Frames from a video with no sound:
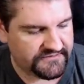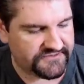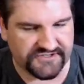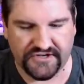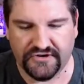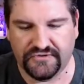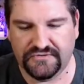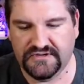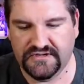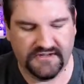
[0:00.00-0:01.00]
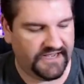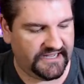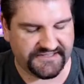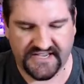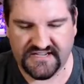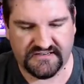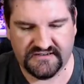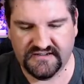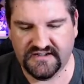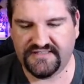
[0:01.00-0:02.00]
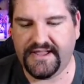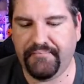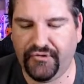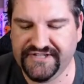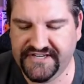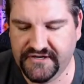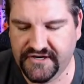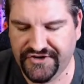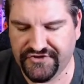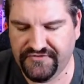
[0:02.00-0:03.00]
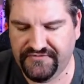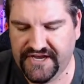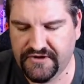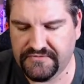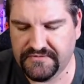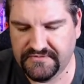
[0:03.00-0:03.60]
So I'll take it. I think I pulled it in another video,